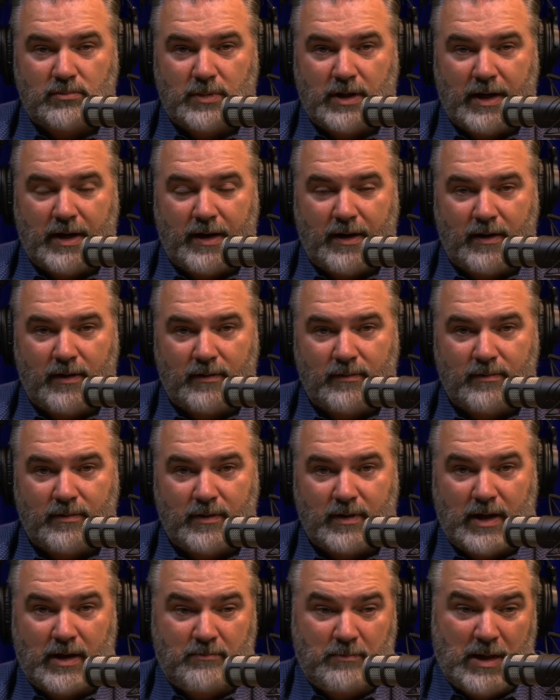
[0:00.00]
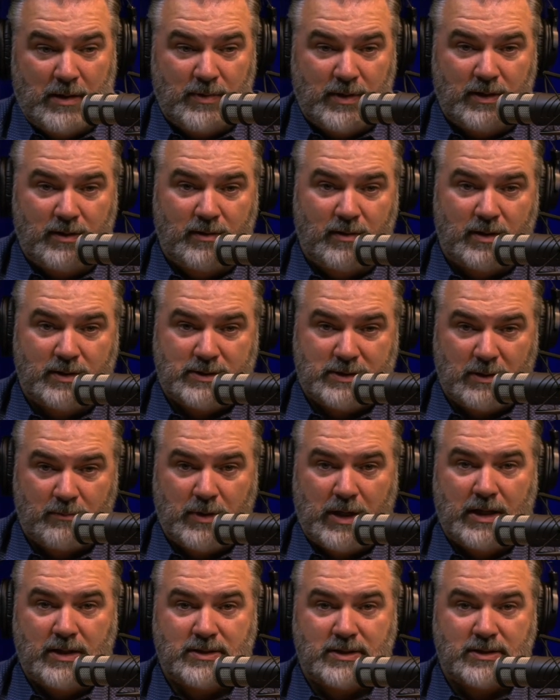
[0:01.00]
And maybe in some
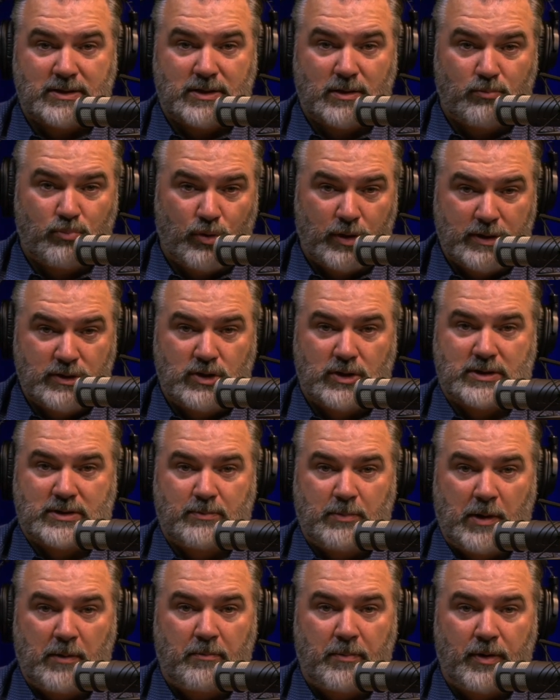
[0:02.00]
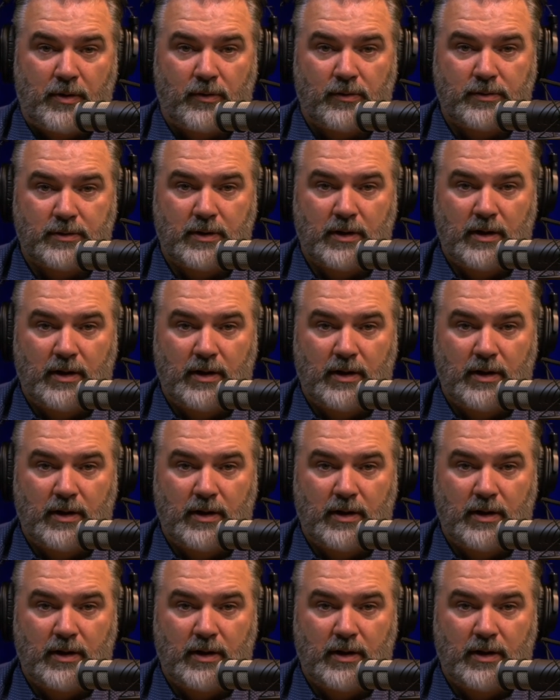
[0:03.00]
cases the bridge has been built,